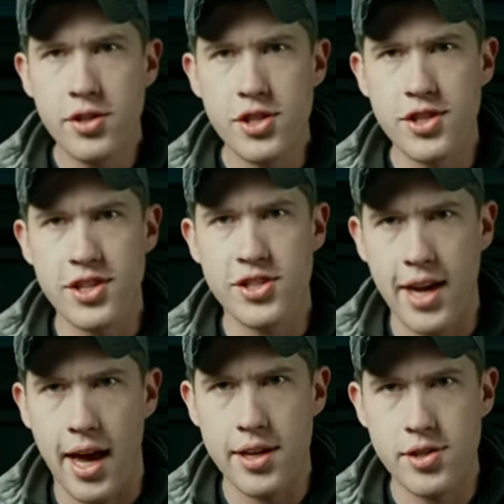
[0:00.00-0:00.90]
just the
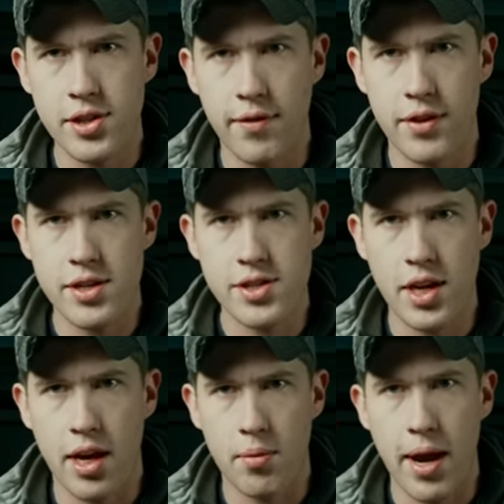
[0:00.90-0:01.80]
size of this,
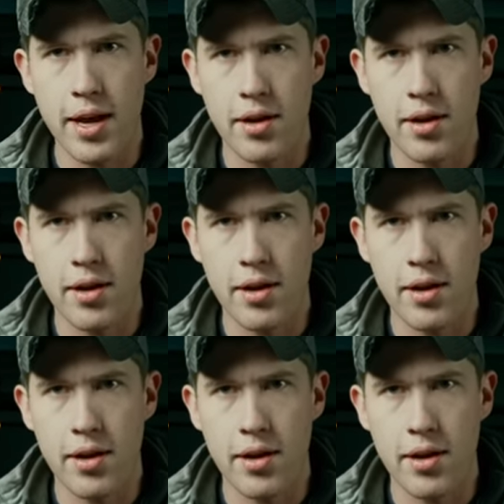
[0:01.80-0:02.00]
uh, ray,